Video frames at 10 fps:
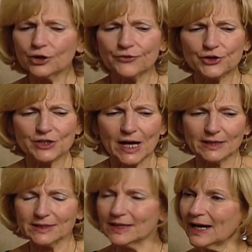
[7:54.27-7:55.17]
look for
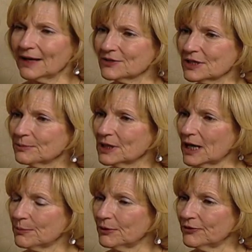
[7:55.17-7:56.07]
socks that have some
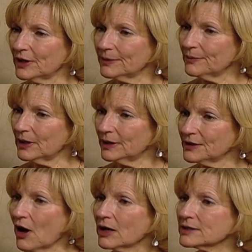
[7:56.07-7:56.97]
type of a, a
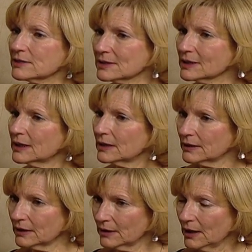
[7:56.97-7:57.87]

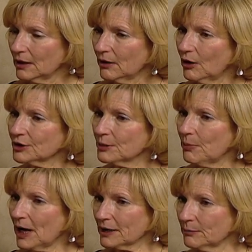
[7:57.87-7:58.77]
non-skid on the
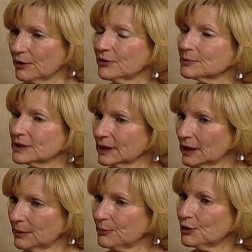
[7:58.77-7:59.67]
bottom of them to
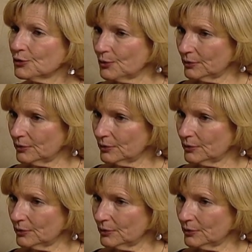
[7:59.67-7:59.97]
keep you